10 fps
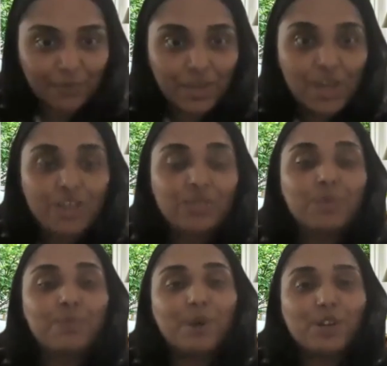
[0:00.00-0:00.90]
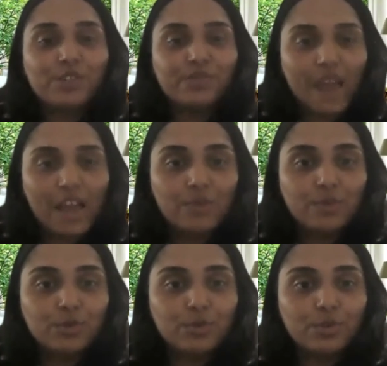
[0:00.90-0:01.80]
The most
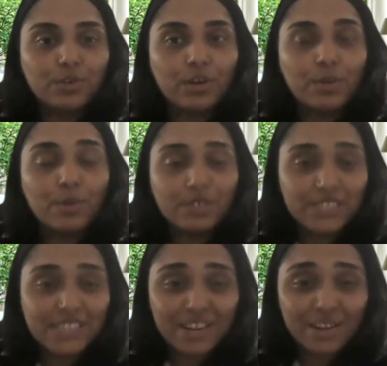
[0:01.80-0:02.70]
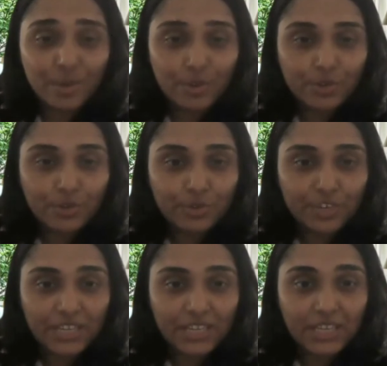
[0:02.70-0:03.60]
valuable commodity out of those
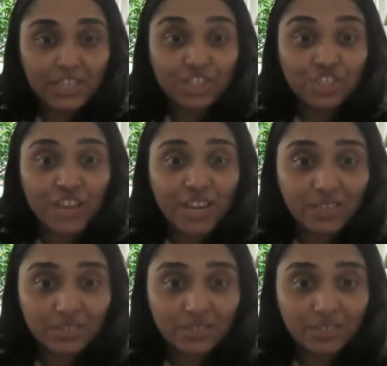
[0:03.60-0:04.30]
three is change.